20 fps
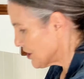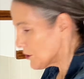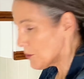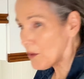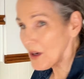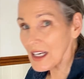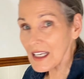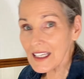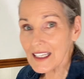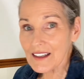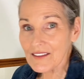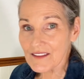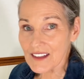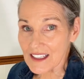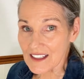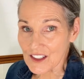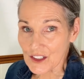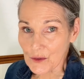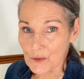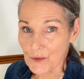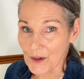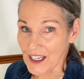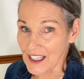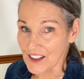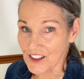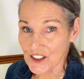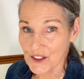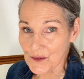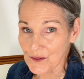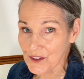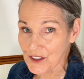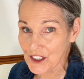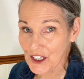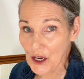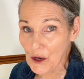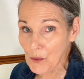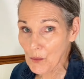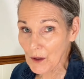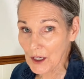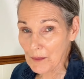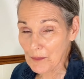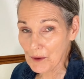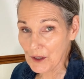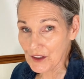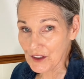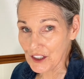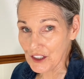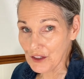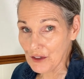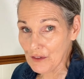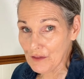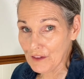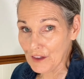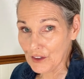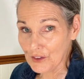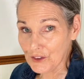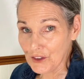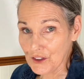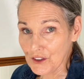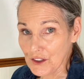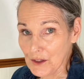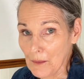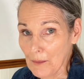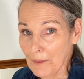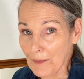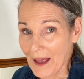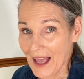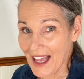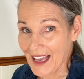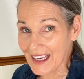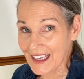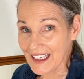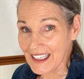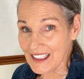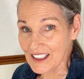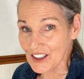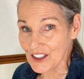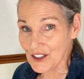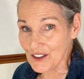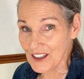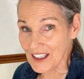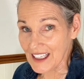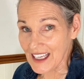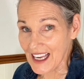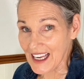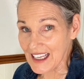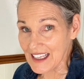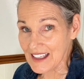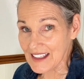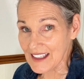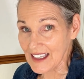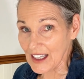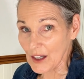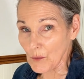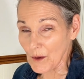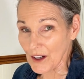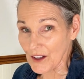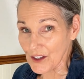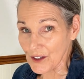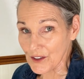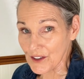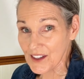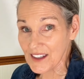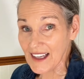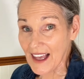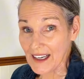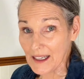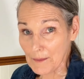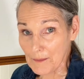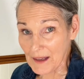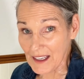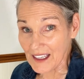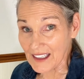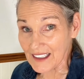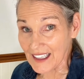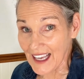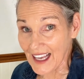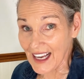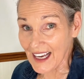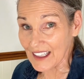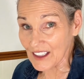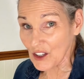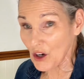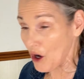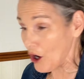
You want to give these a rinse. You don't want to put the new filters back into the casing where there's sediment and